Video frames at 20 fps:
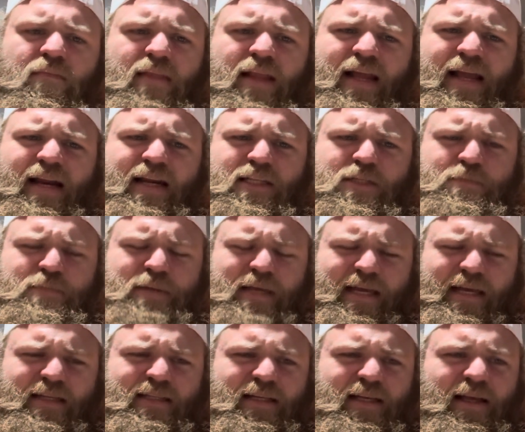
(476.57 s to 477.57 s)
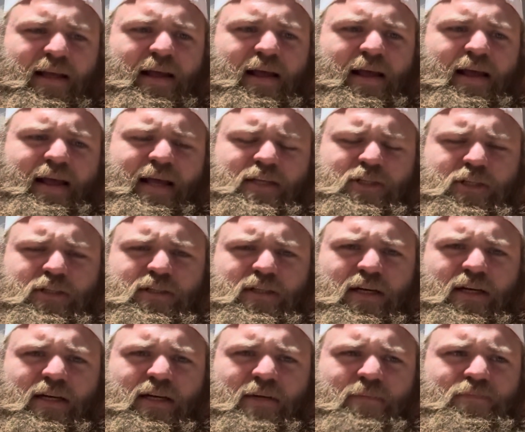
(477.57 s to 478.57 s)
And it's peaked. It's just
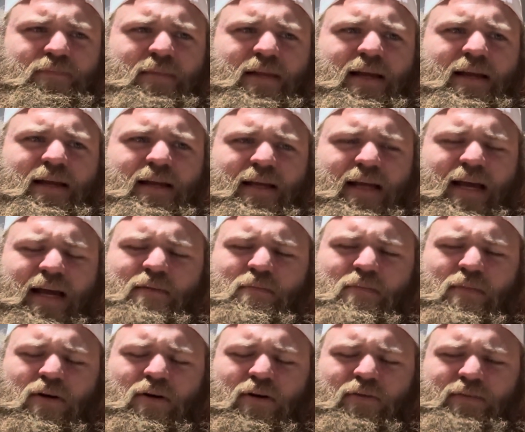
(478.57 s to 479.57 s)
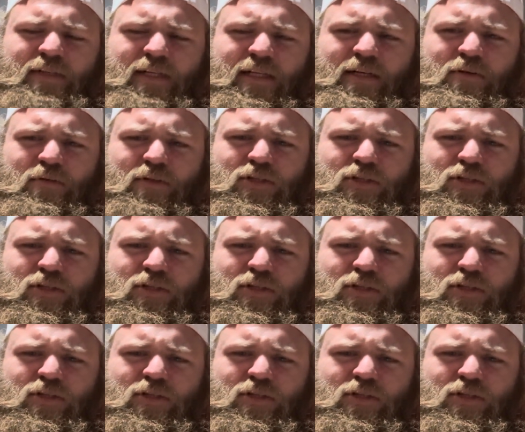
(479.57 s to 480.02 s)
uh, kind of morphed into a